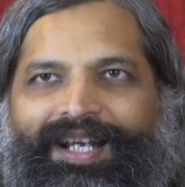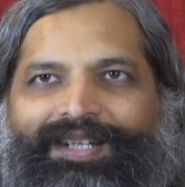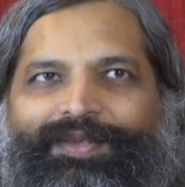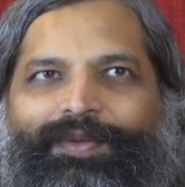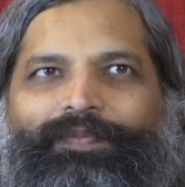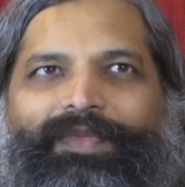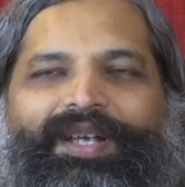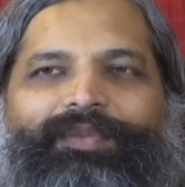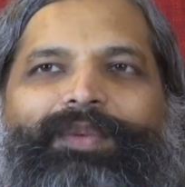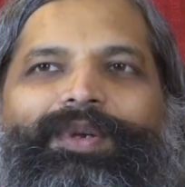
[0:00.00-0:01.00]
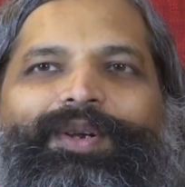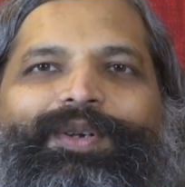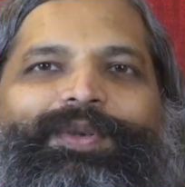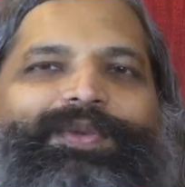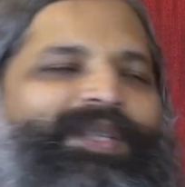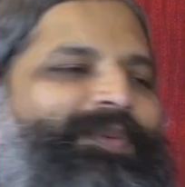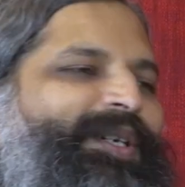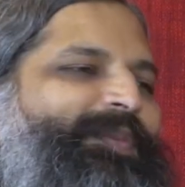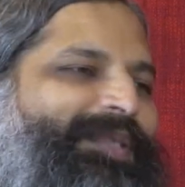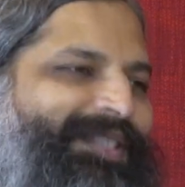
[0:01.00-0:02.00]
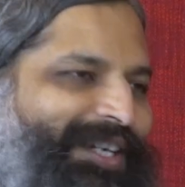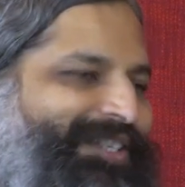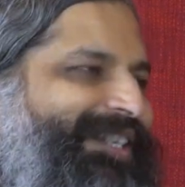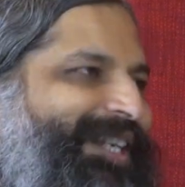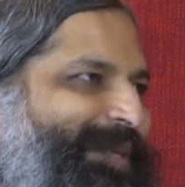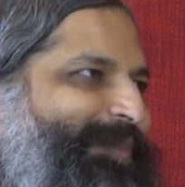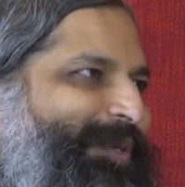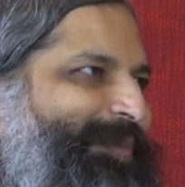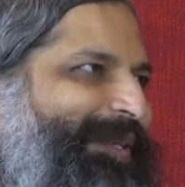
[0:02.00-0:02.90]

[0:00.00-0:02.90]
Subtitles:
And so we will not use the word possession anymore,